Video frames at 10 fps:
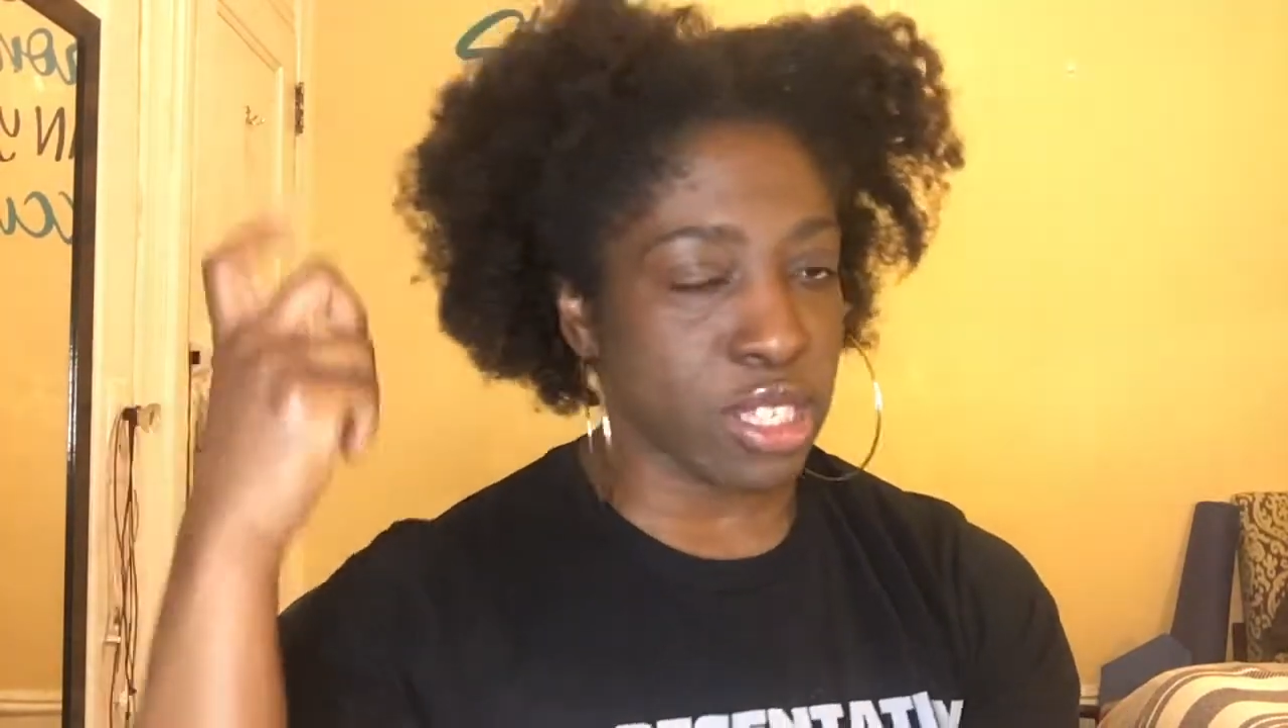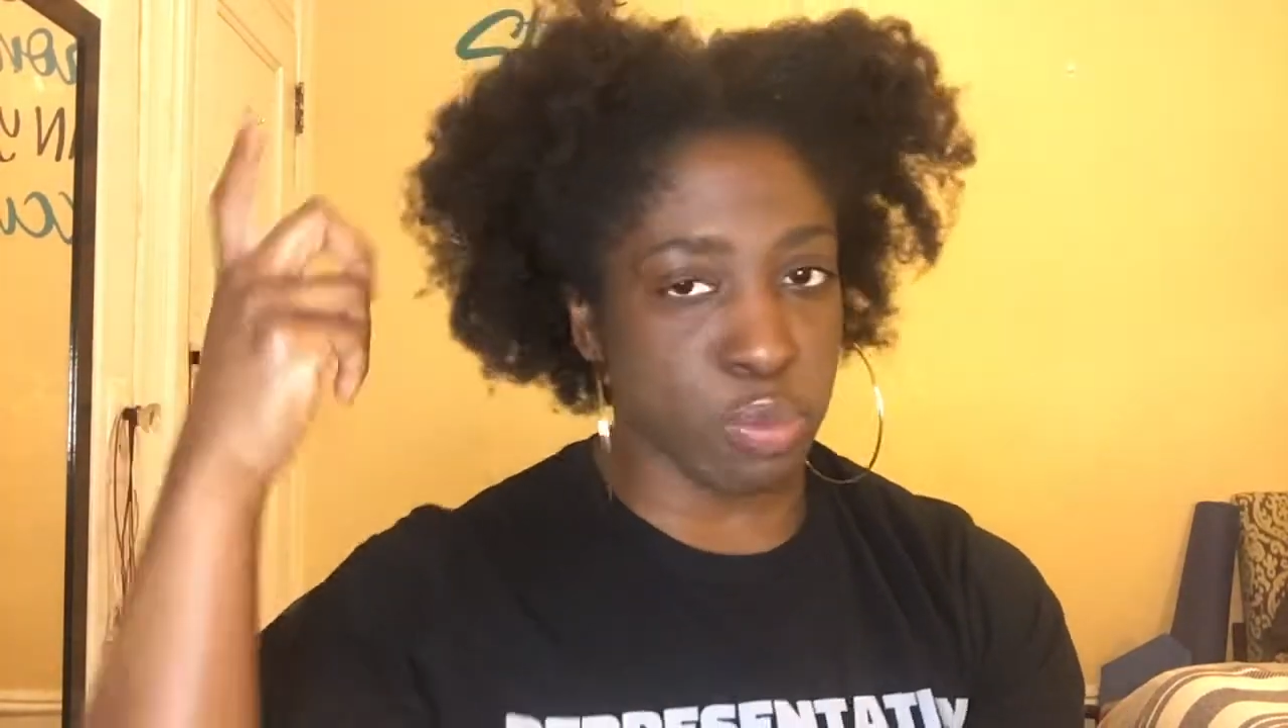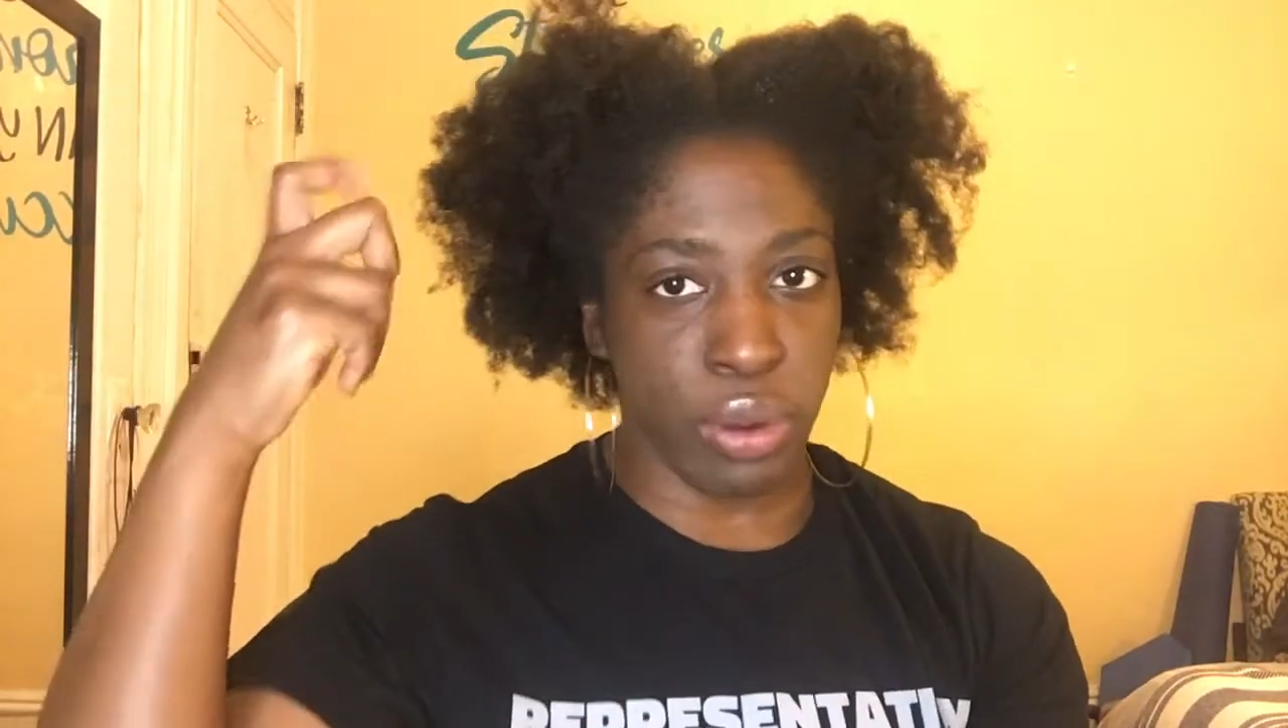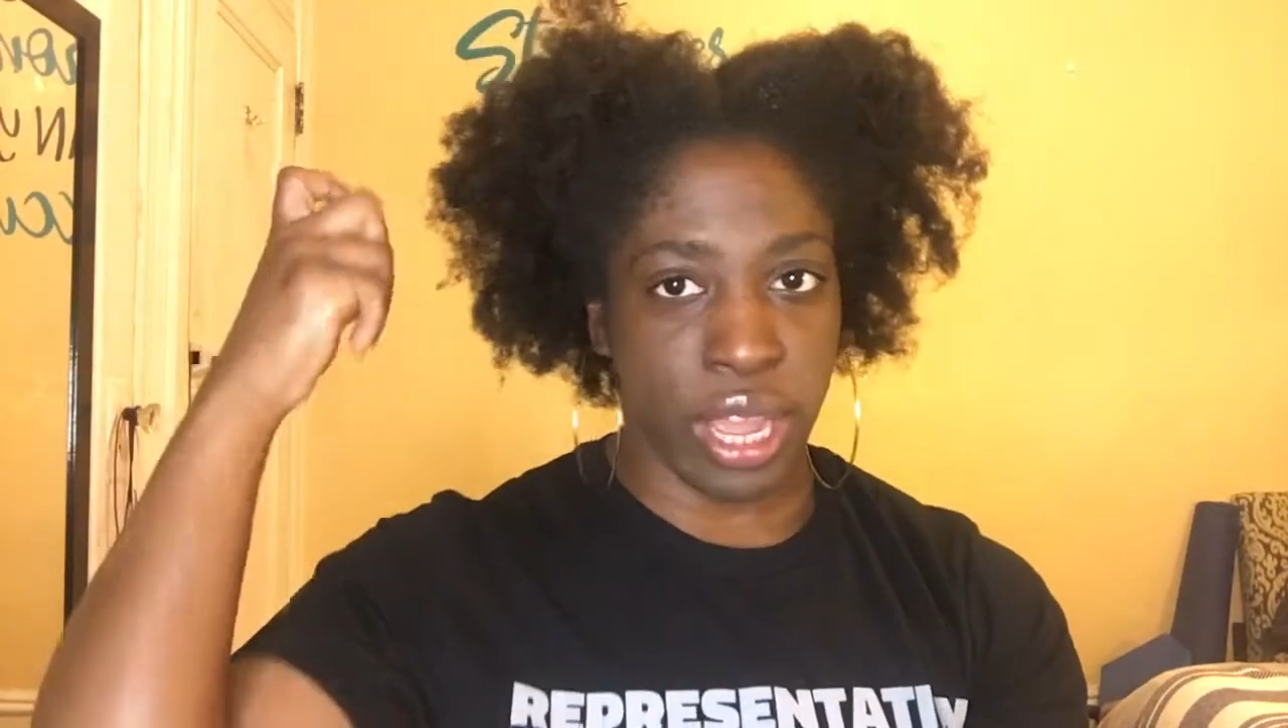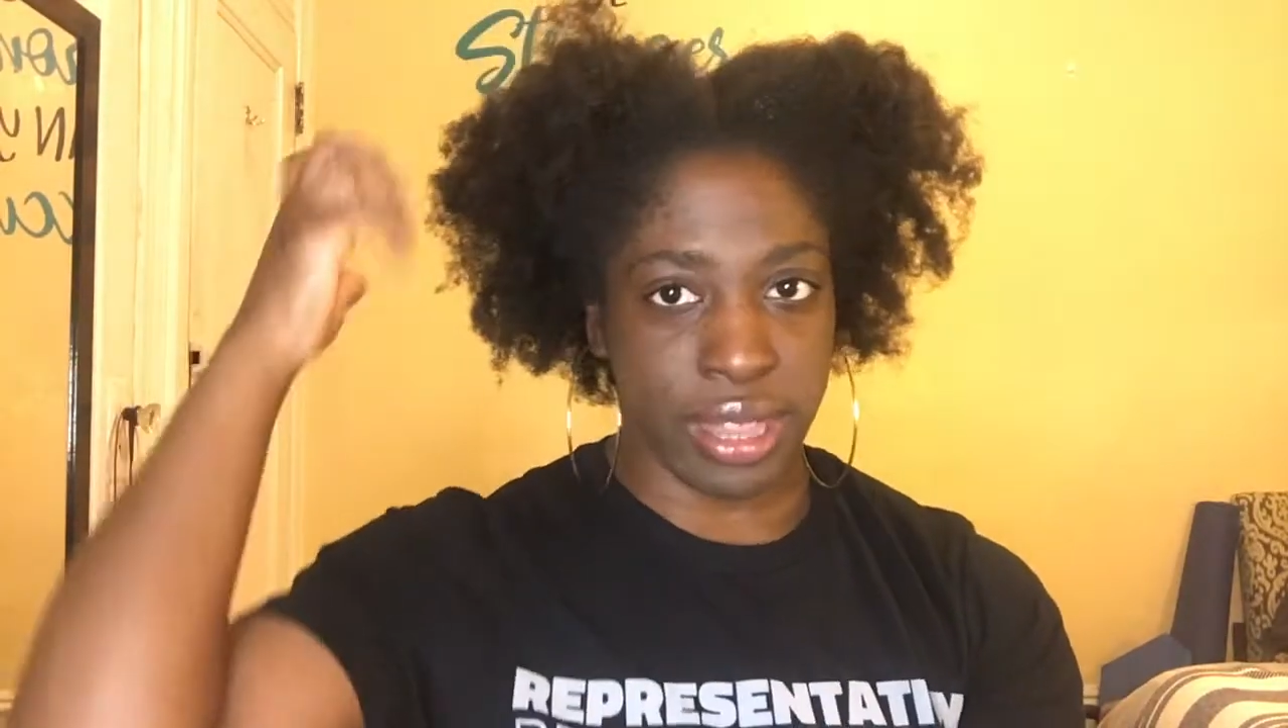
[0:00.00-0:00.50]

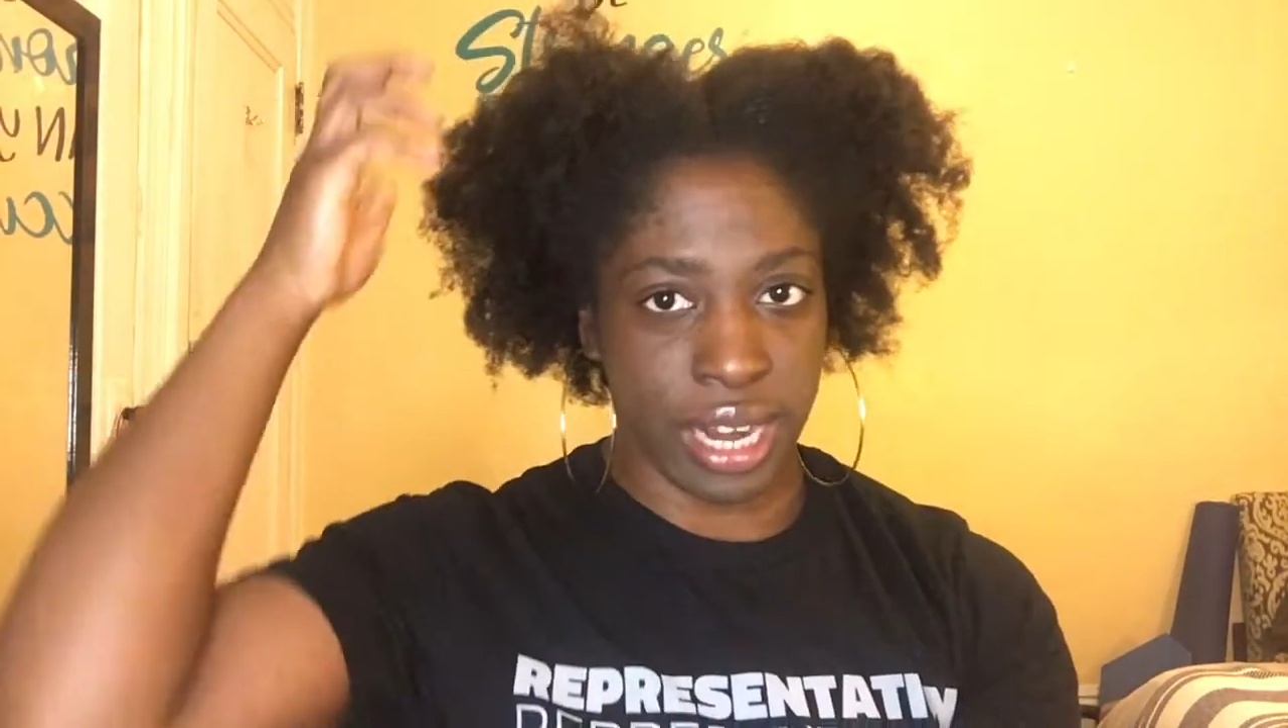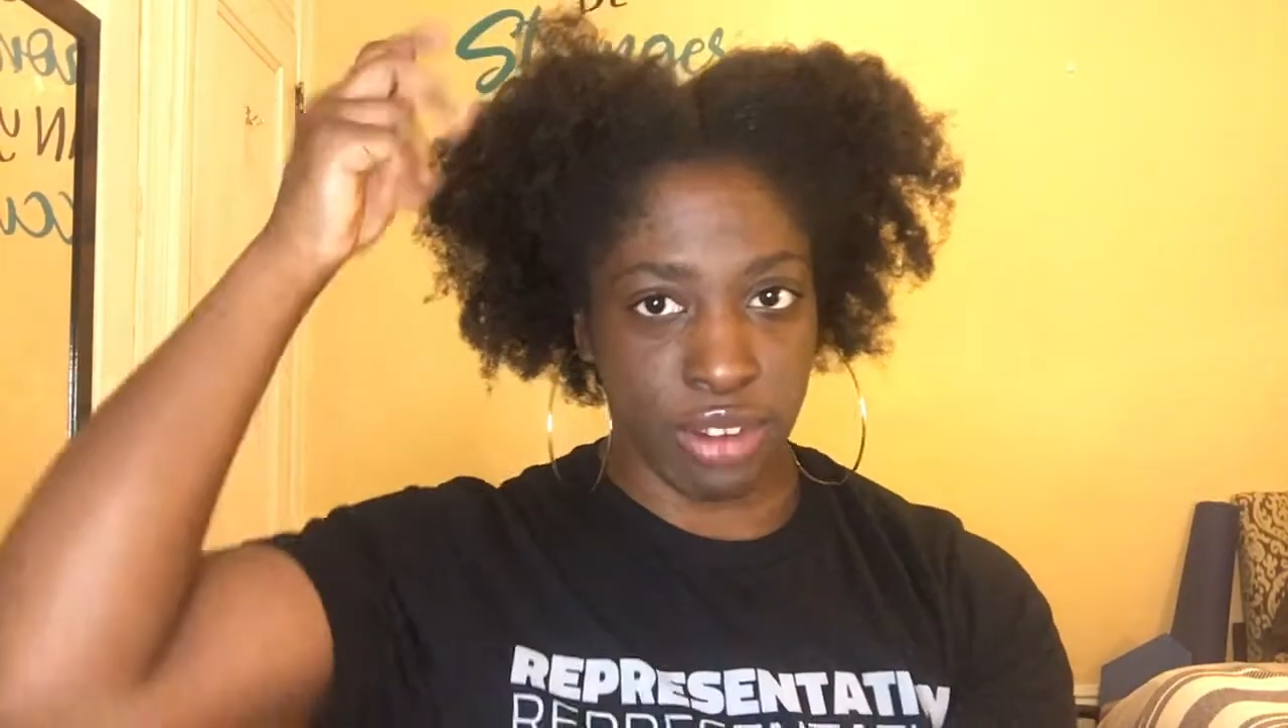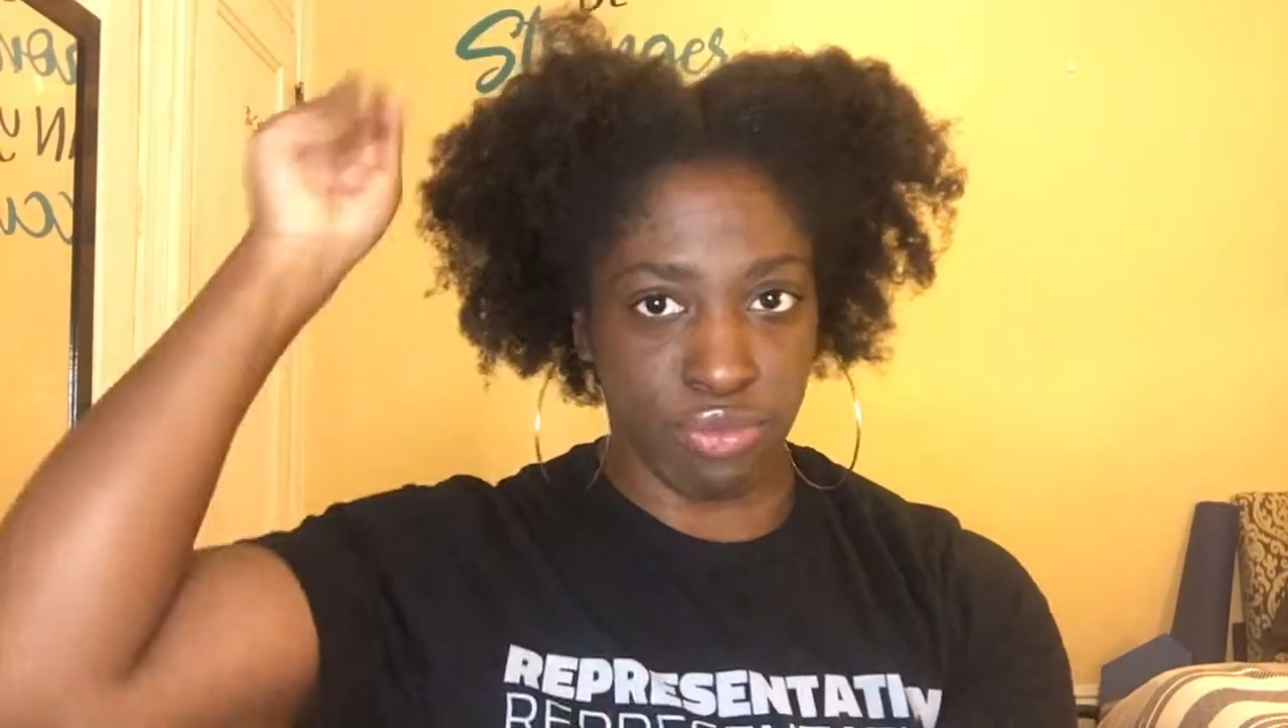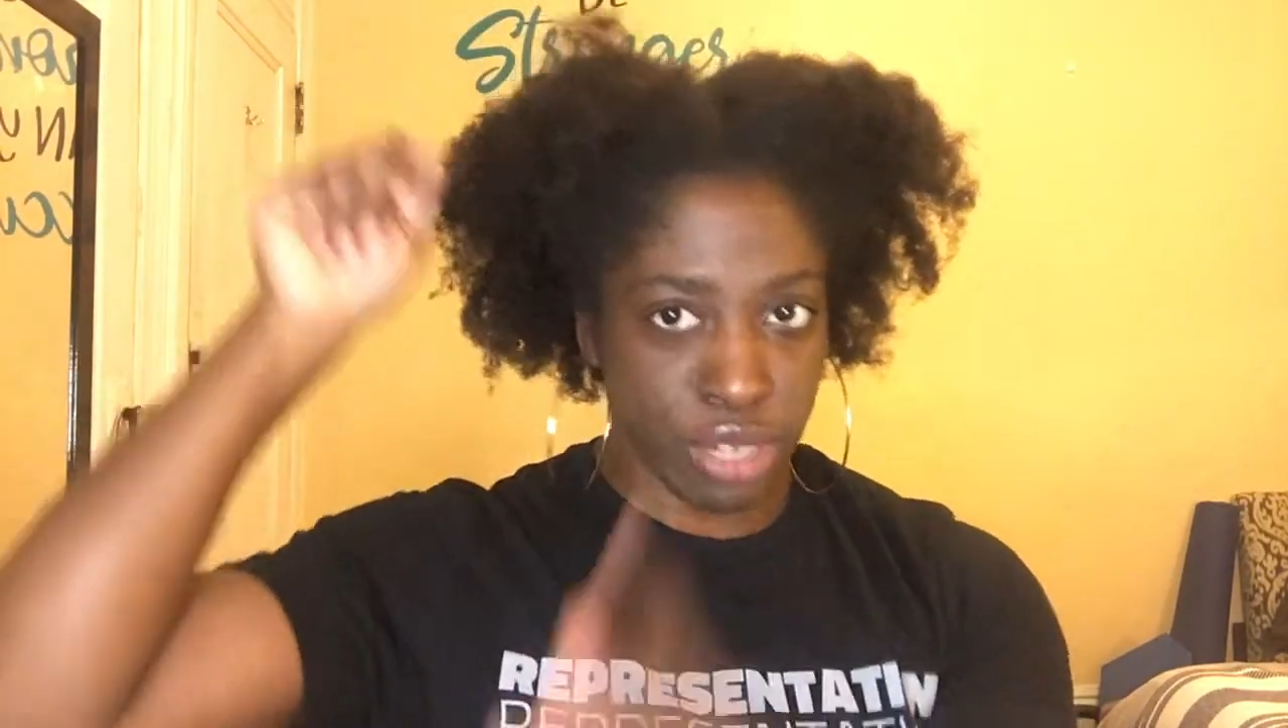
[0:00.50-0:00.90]
spray that I